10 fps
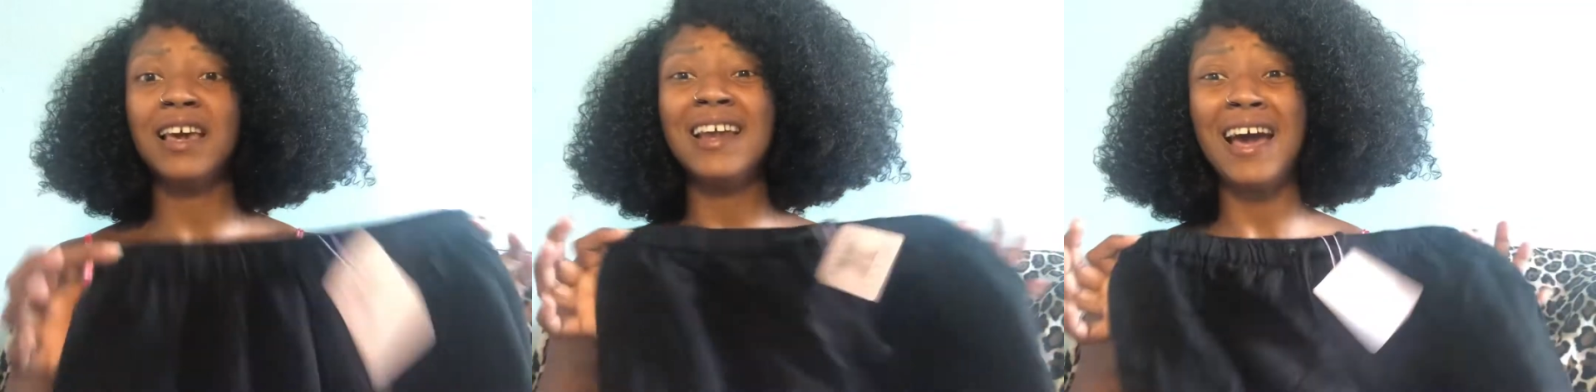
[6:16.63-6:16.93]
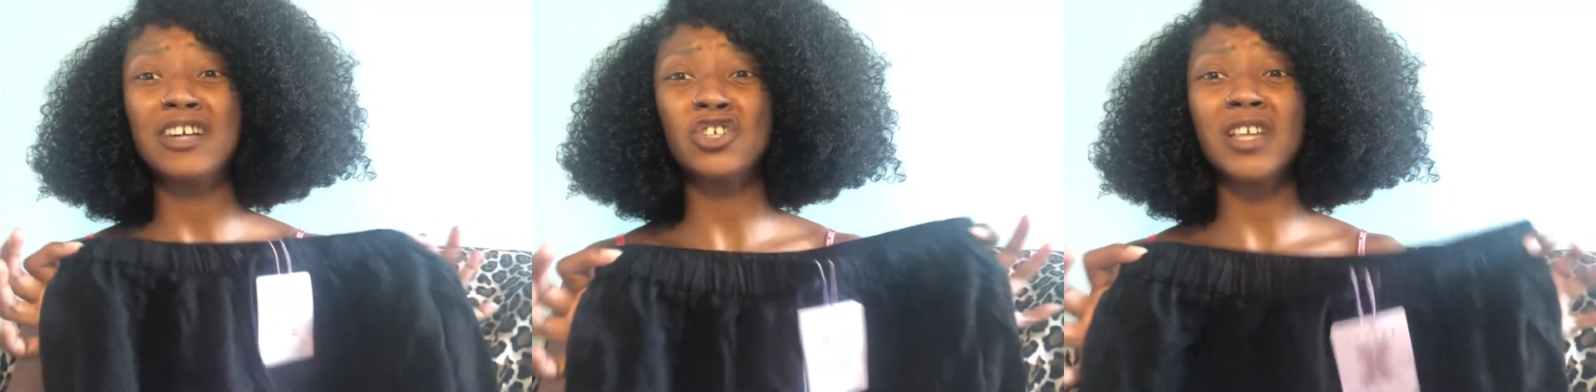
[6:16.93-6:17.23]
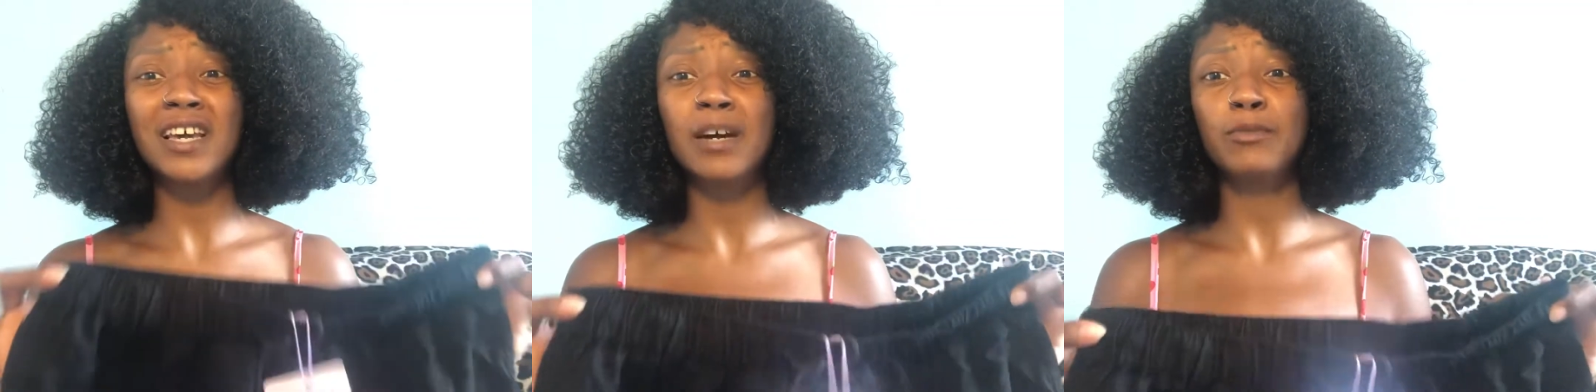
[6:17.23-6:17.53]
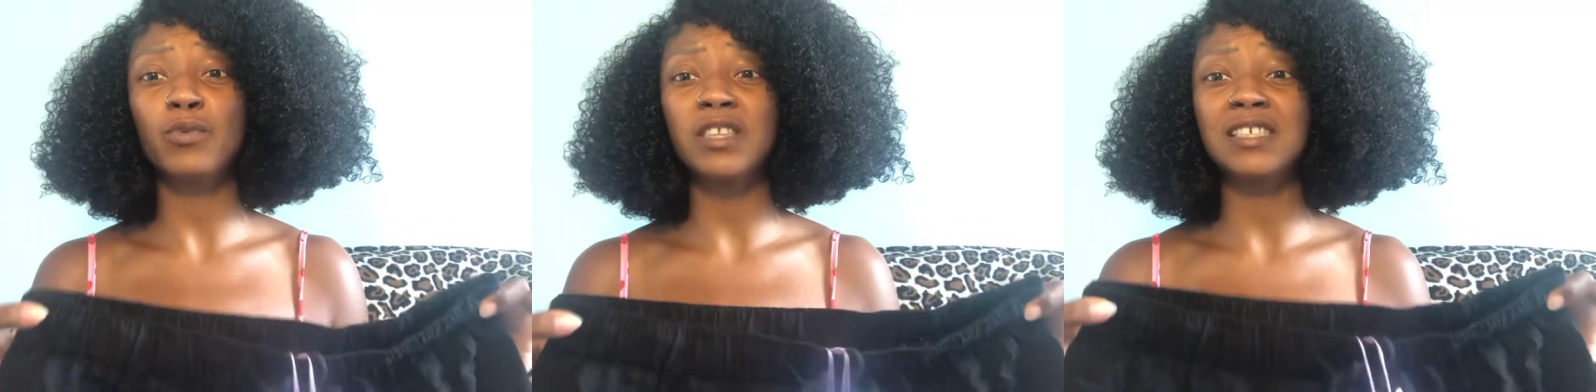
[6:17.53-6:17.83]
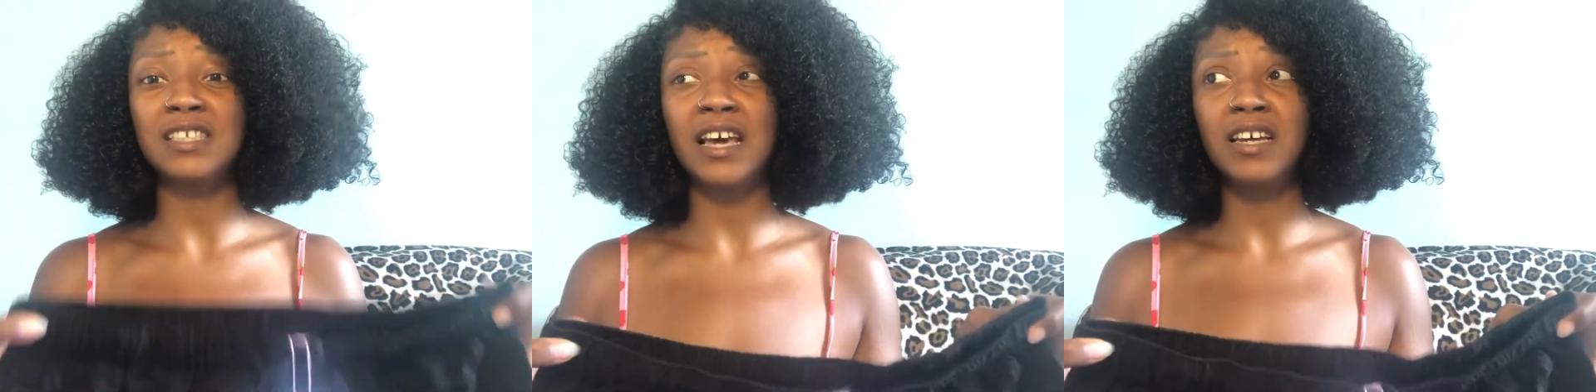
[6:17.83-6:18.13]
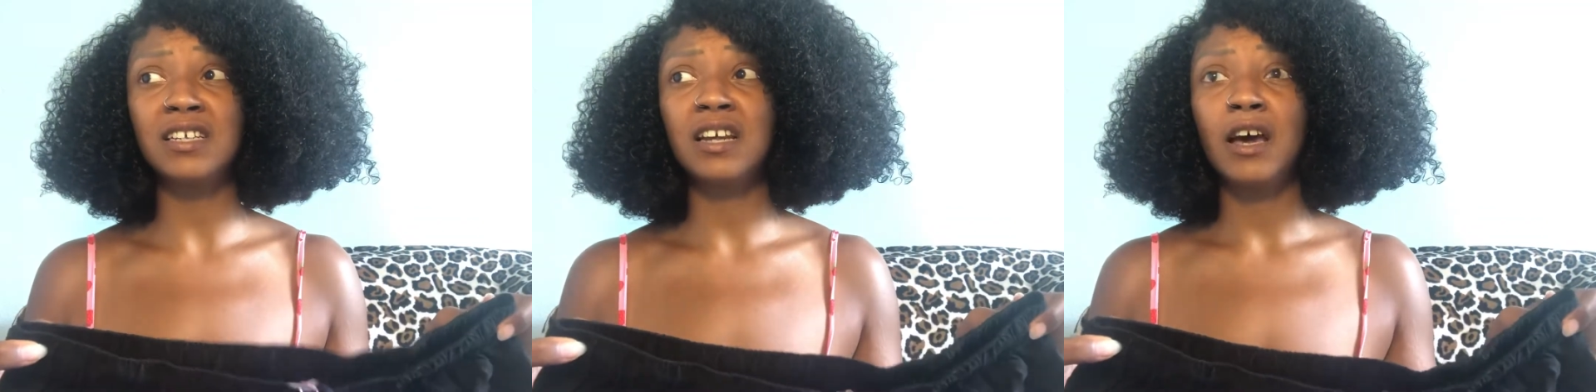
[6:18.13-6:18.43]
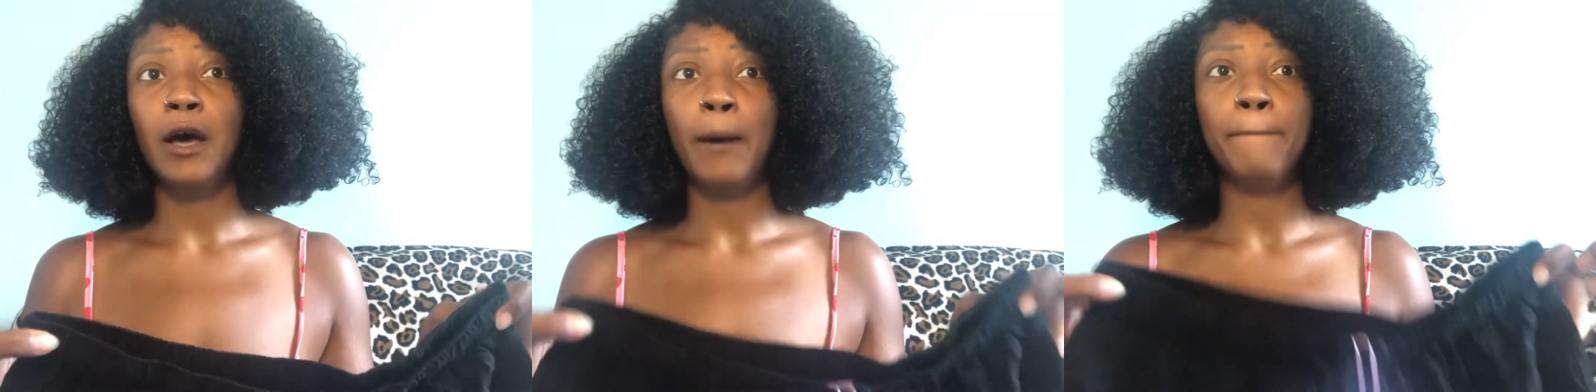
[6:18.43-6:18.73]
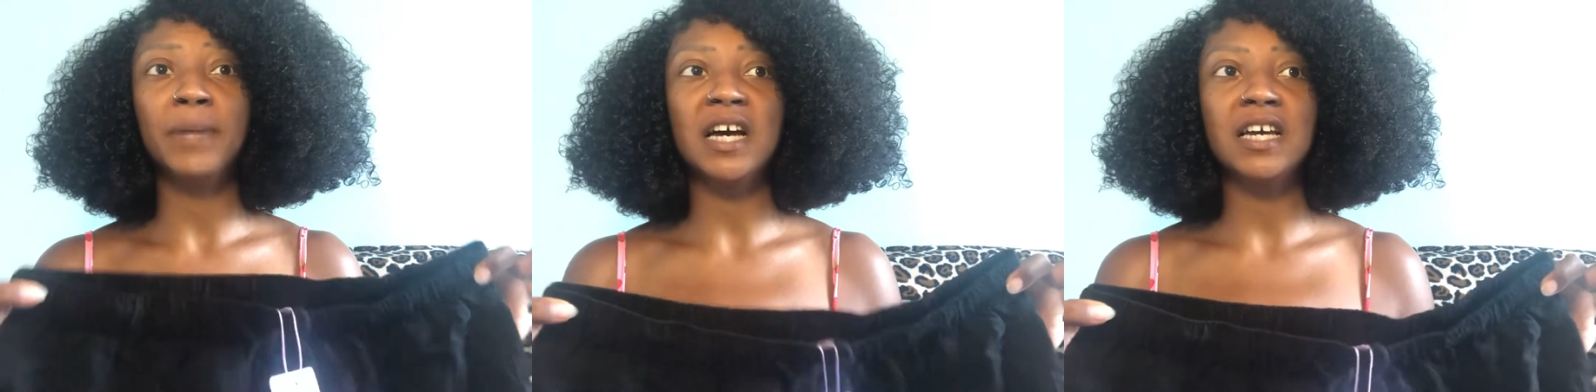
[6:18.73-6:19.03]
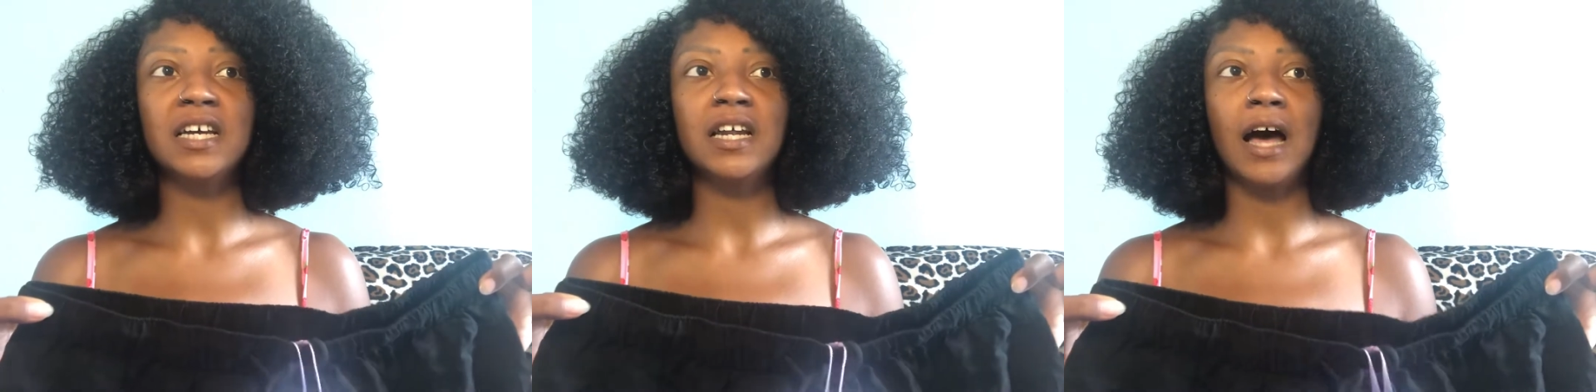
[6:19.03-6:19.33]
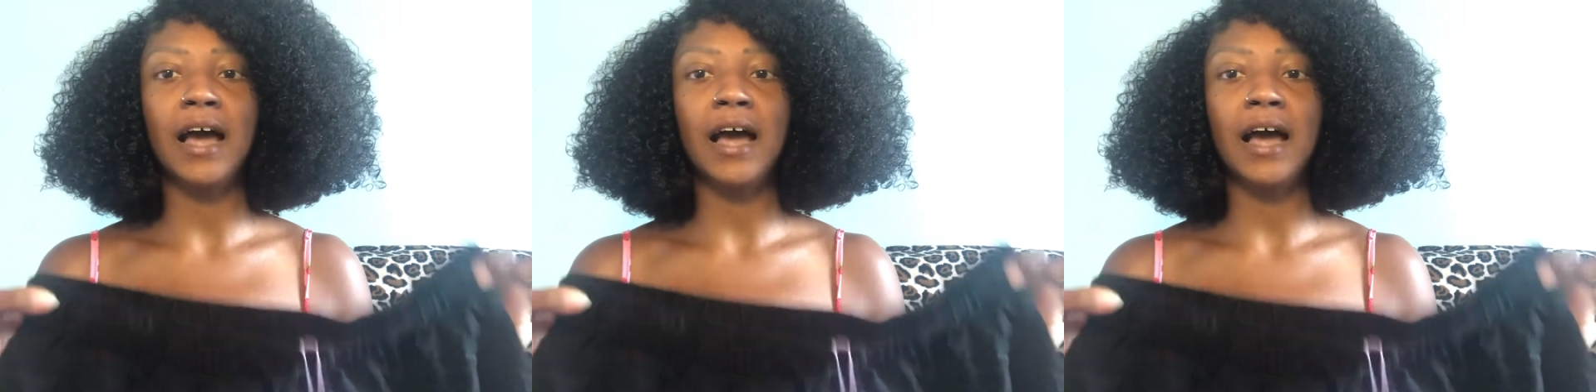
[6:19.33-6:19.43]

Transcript: It actually comes with a set, but